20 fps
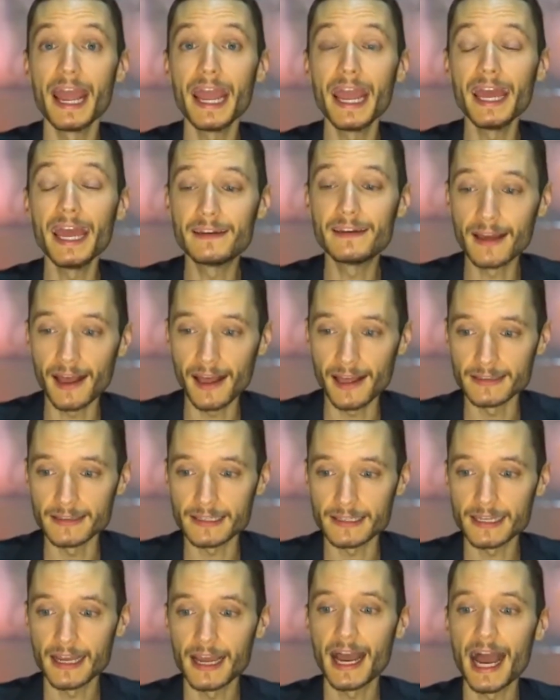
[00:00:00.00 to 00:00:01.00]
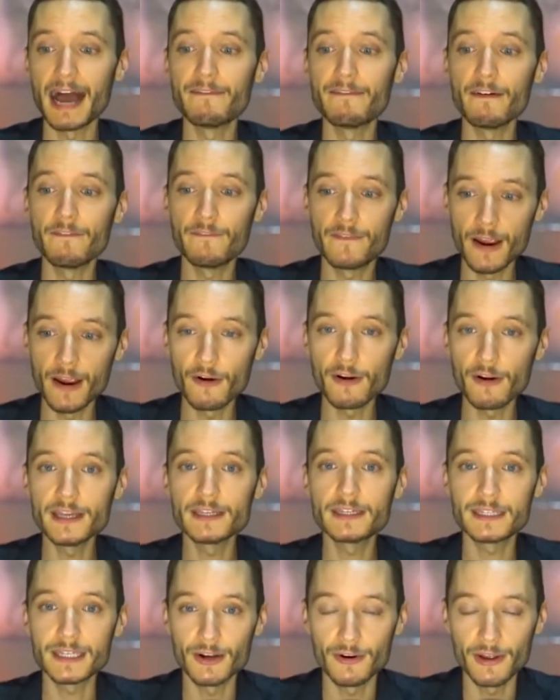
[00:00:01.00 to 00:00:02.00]
It does have a
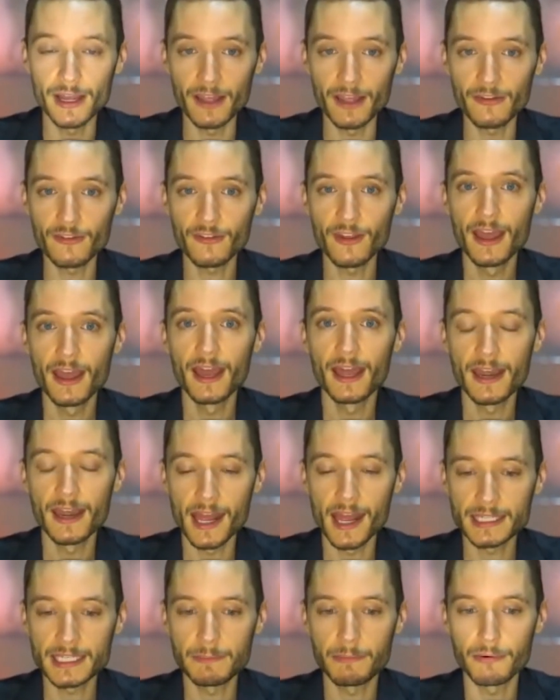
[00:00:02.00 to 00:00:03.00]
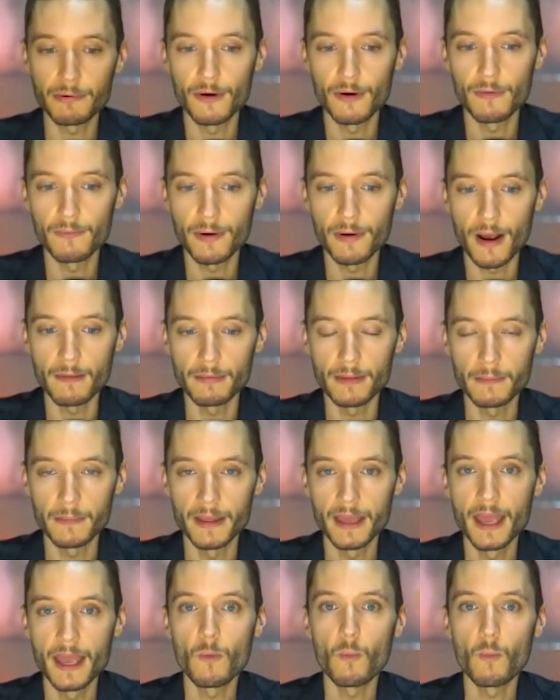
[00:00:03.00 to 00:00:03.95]
very serious Nazi problem.